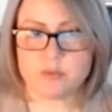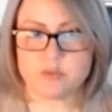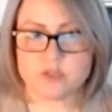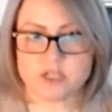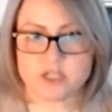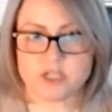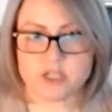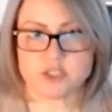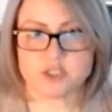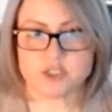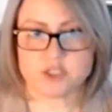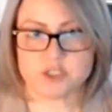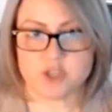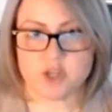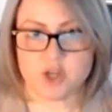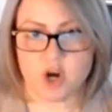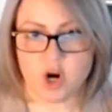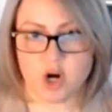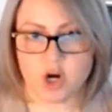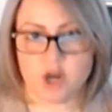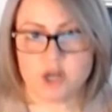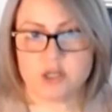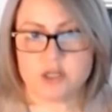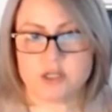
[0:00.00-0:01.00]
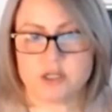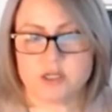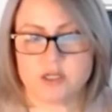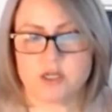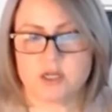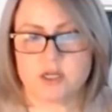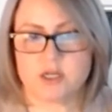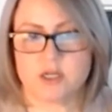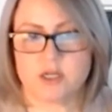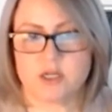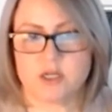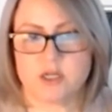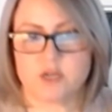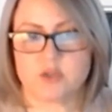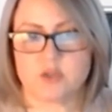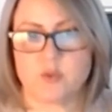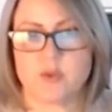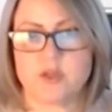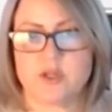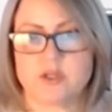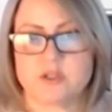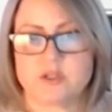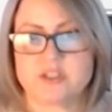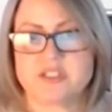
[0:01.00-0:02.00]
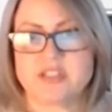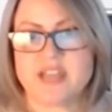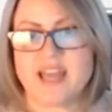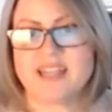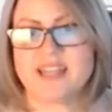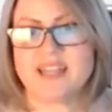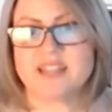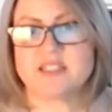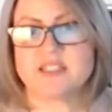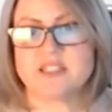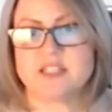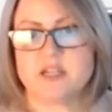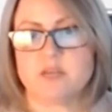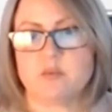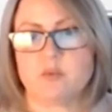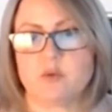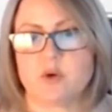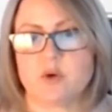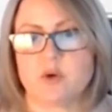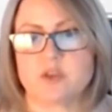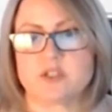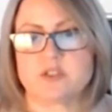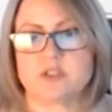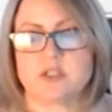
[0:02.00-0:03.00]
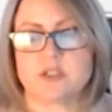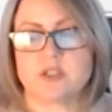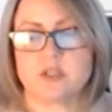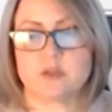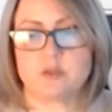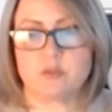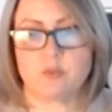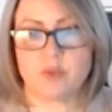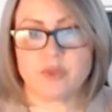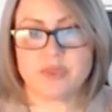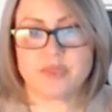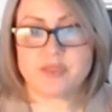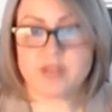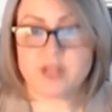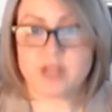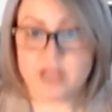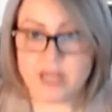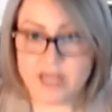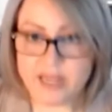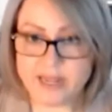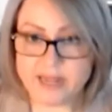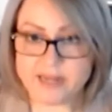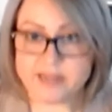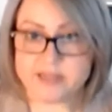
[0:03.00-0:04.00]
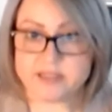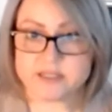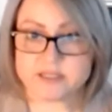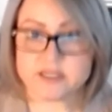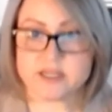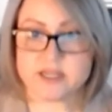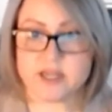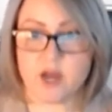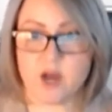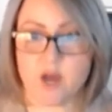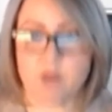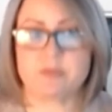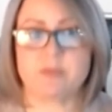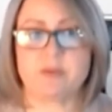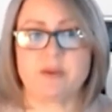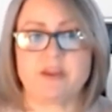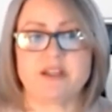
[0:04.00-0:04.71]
reduction to heart. The Wheels Donlen team works with clients to help them